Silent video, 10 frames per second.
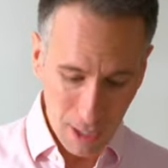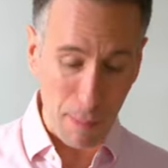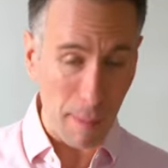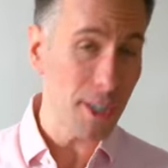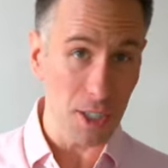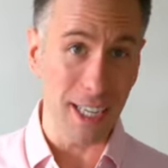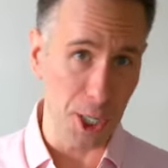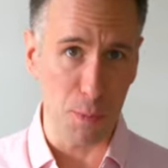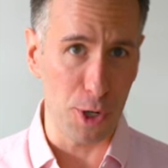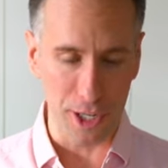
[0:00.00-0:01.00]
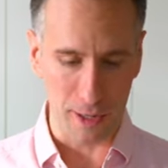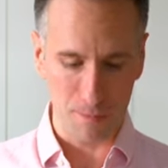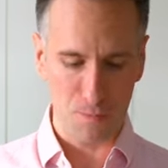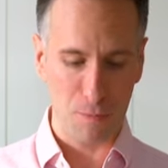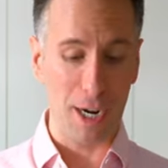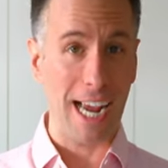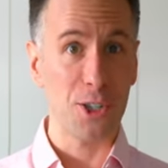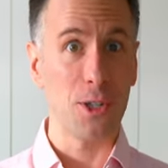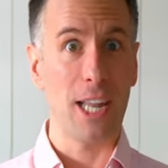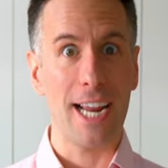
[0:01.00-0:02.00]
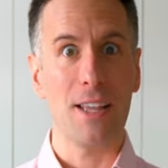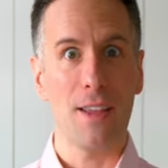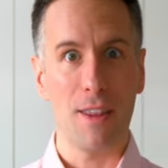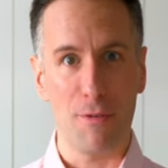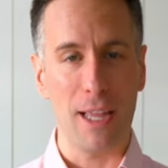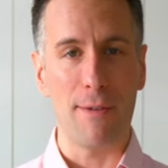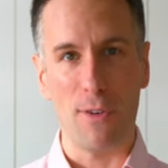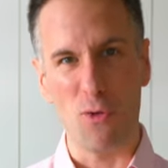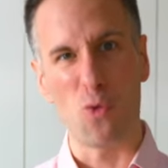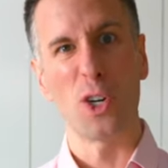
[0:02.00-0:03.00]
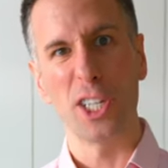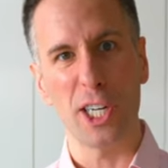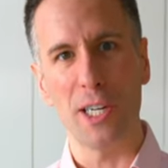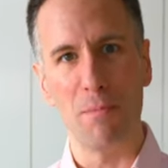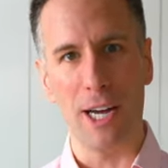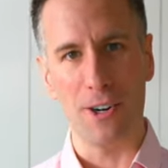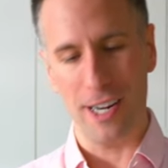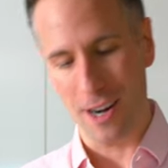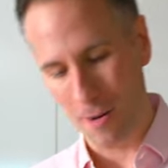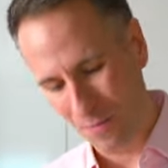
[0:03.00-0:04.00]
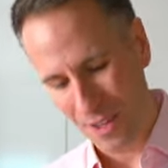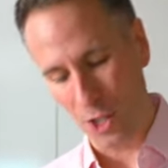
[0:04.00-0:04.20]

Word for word: It probably still tastes pretty good. But I actually like the flavor of really good butter in here.